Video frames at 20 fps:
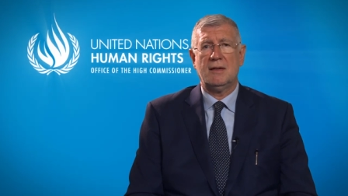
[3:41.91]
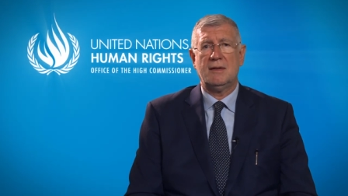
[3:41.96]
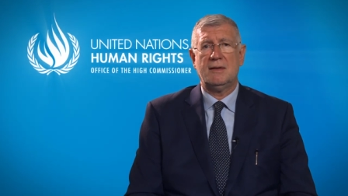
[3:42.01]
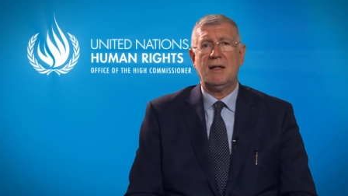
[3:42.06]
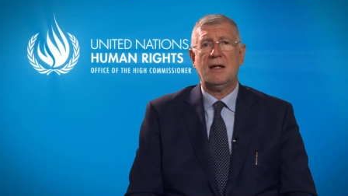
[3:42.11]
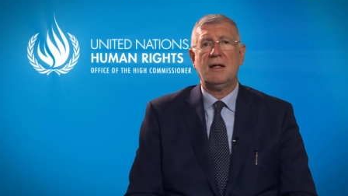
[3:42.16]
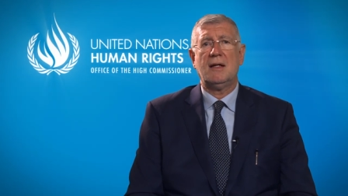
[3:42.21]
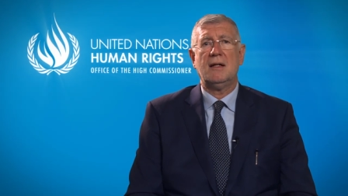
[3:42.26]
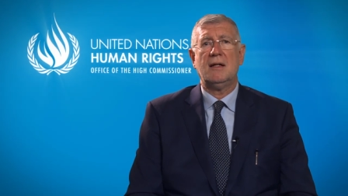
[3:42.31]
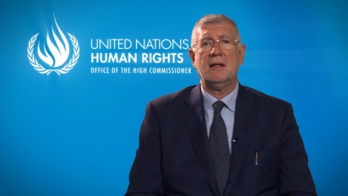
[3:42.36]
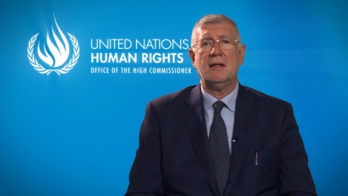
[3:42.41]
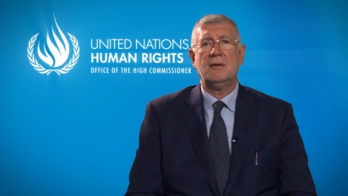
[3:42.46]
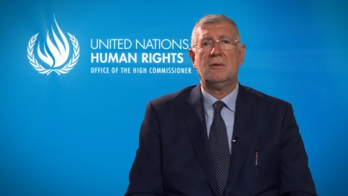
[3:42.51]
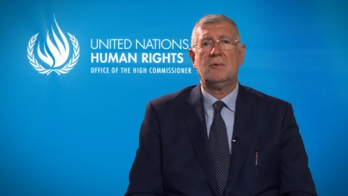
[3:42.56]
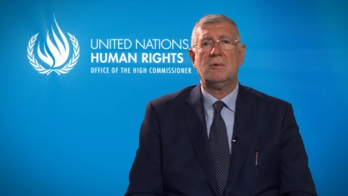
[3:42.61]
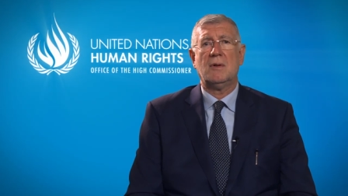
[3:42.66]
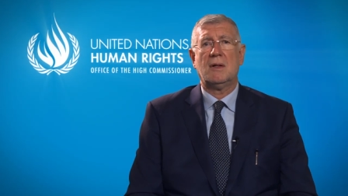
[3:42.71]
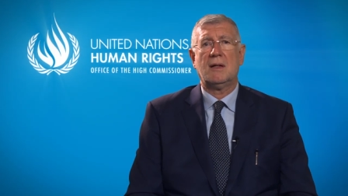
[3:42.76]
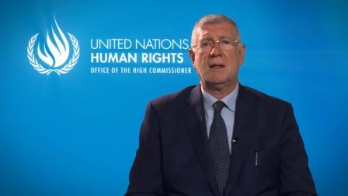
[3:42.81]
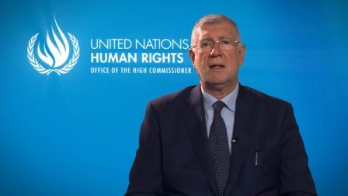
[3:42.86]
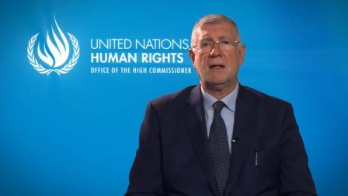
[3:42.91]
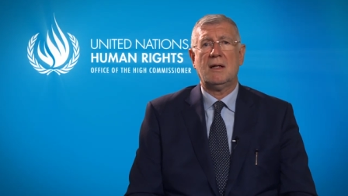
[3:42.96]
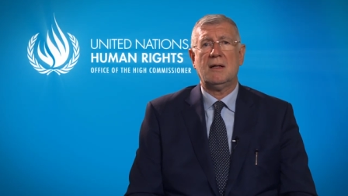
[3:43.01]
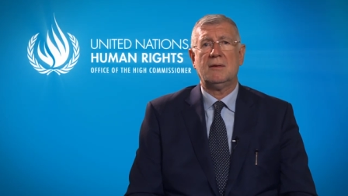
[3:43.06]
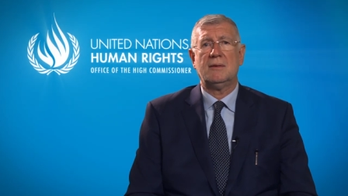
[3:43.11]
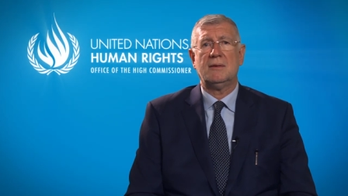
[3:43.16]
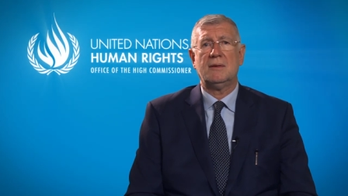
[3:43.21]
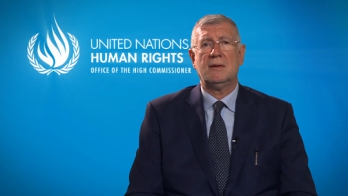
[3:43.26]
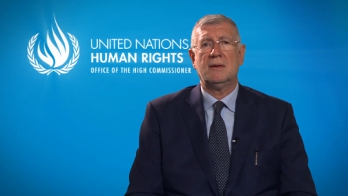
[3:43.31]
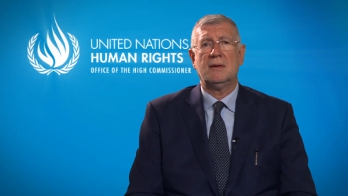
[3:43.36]
taking into
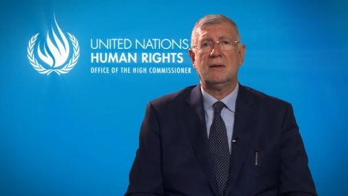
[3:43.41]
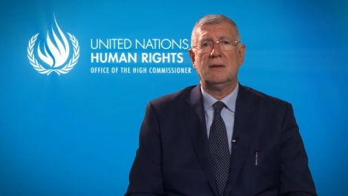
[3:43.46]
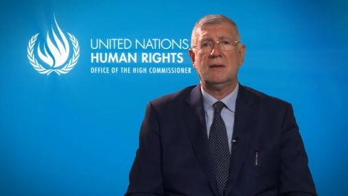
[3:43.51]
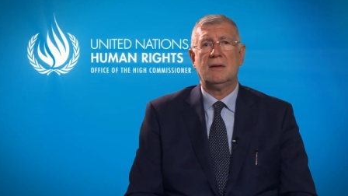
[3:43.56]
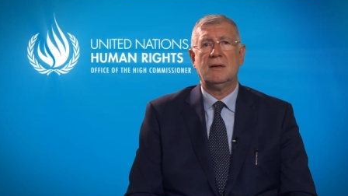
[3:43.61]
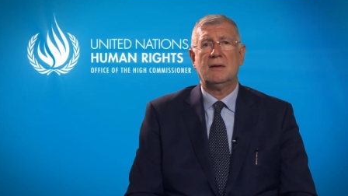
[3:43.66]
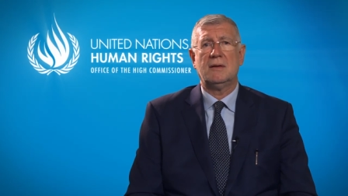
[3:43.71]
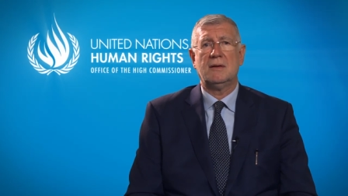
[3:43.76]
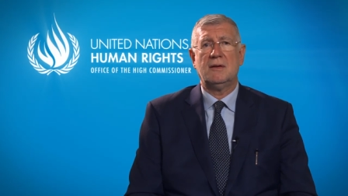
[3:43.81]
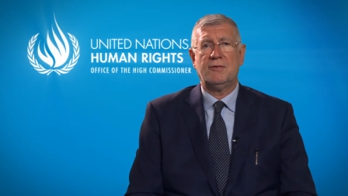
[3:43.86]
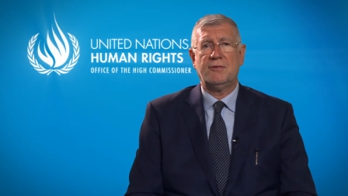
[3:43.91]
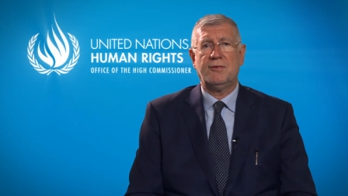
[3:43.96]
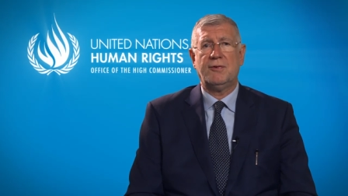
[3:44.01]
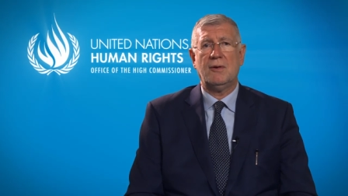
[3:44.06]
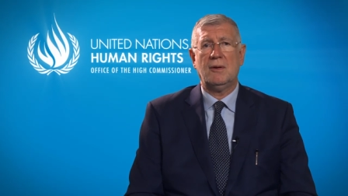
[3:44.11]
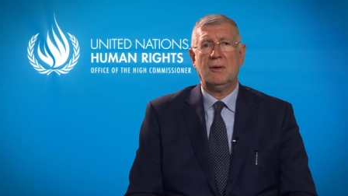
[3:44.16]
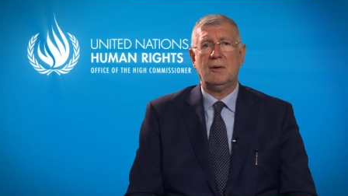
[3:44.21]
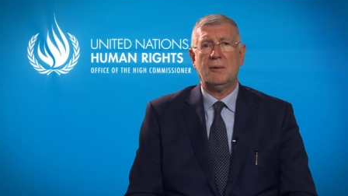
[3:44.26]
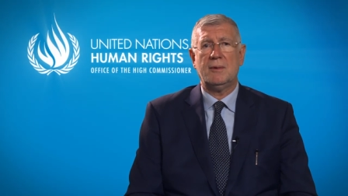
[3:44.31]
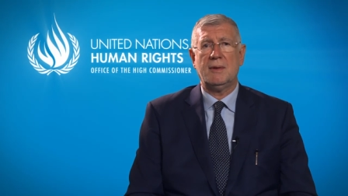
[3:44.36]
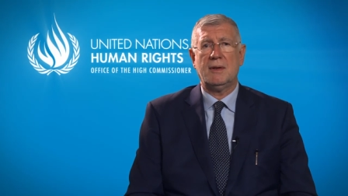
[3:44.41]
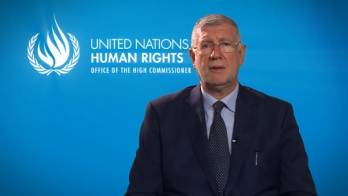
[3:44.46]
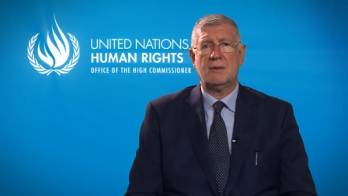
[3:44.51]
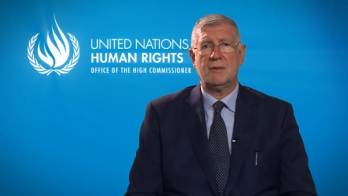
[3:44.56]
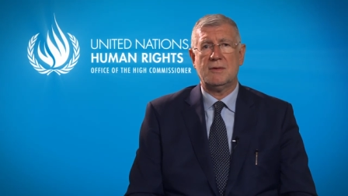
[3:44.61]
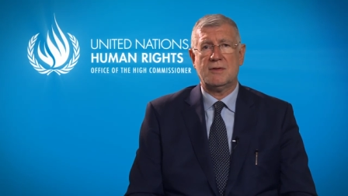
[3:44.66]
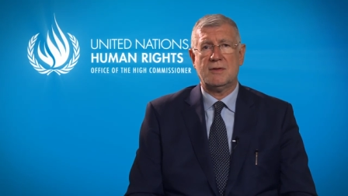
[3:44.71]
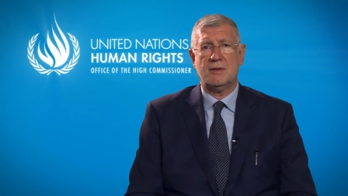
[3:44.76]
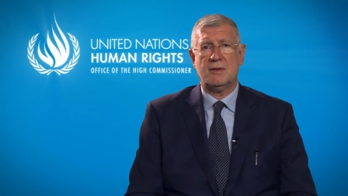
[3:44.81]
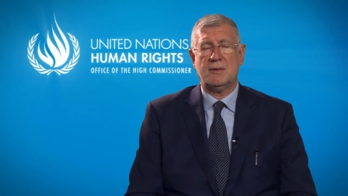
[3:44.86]
account the following
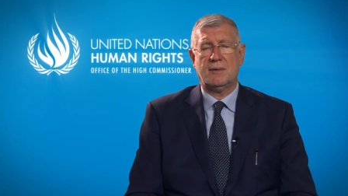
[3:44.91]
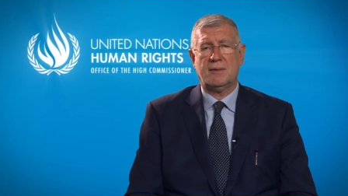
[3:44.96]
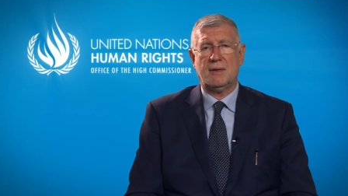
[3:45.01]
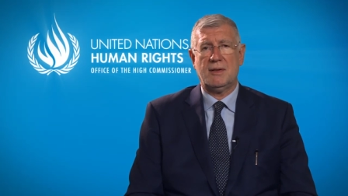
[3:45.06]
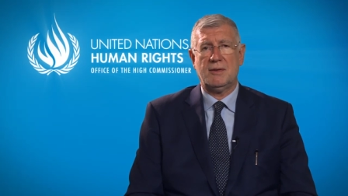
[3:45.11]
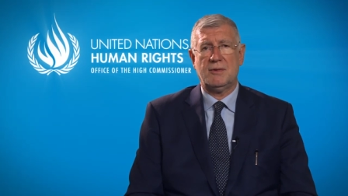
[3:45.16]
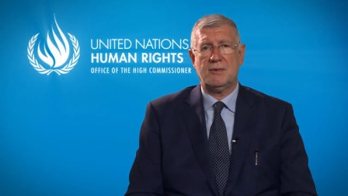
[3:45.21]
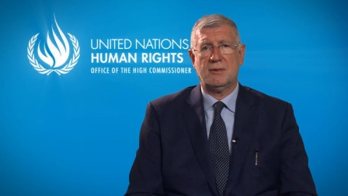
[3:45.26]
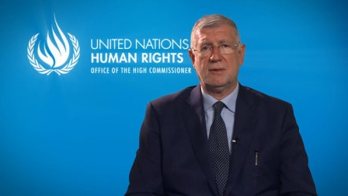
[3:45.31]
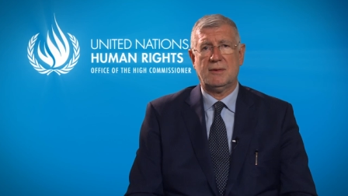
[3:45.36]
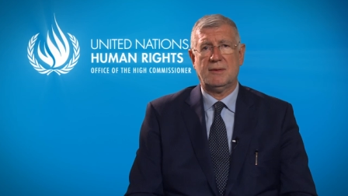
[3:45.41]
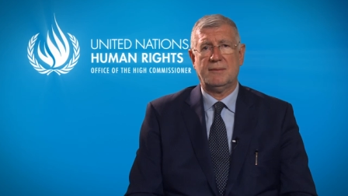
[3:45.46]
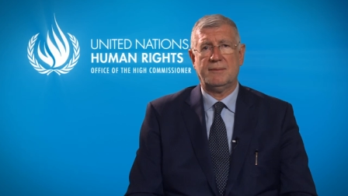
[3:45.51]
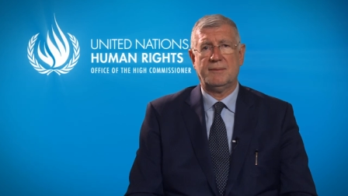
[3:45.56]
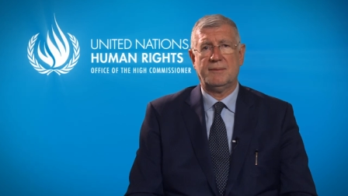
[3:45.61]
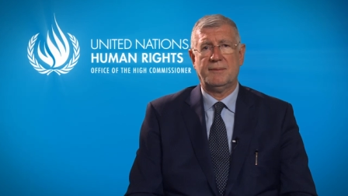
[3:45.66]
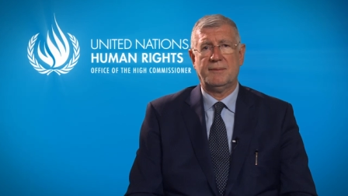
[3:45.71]
consideration.